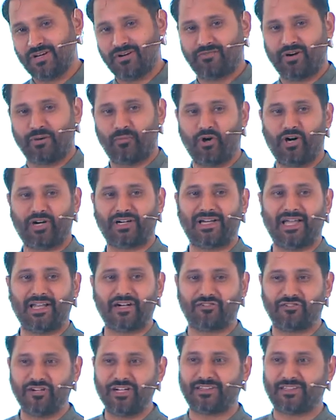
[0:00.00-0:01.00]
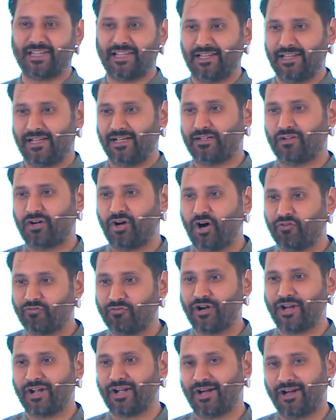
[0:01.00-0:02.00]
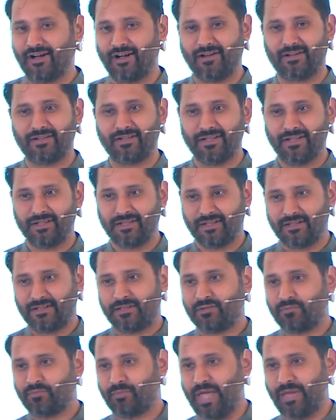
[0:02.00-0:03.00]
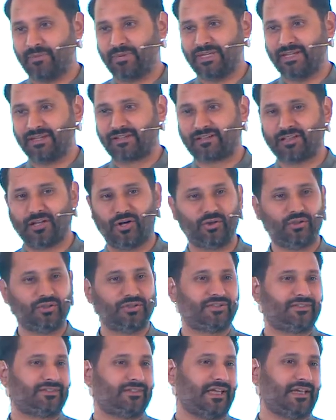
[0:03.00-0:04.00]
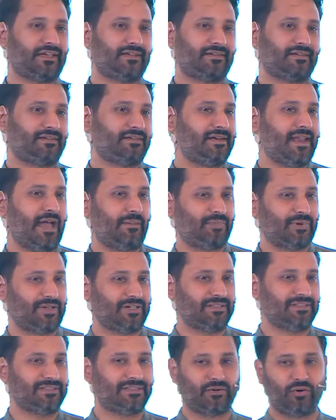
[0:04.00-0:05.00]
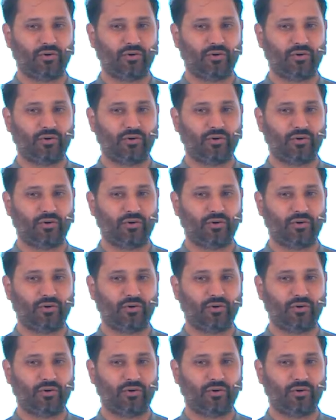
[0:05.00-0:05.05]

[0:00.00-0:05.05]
from an online retailer offering her baby clothes and napkins and